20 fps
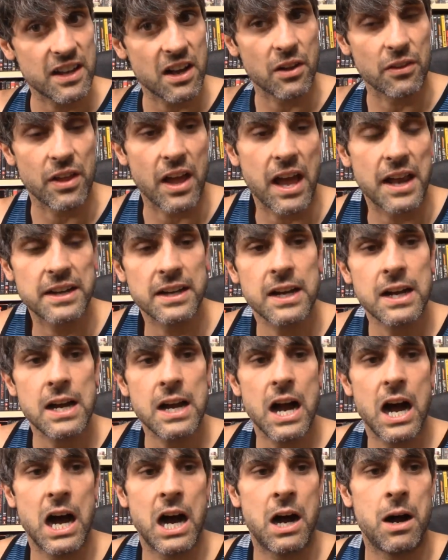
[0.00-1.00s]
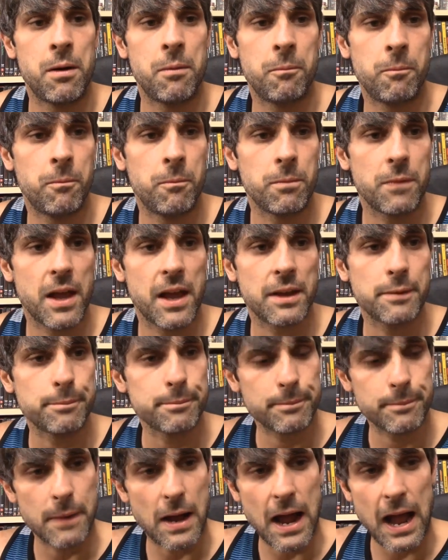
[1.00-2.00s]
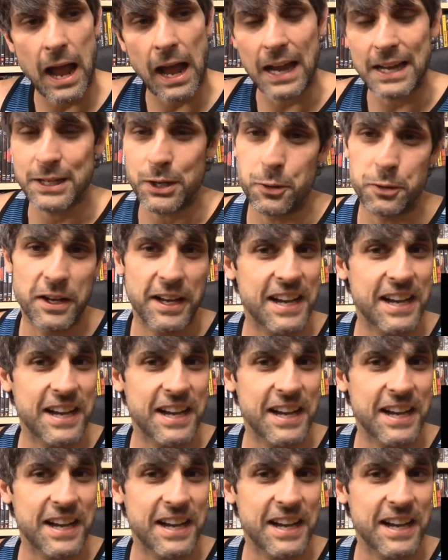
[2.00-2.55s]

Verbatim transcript: tell that um, that I don't,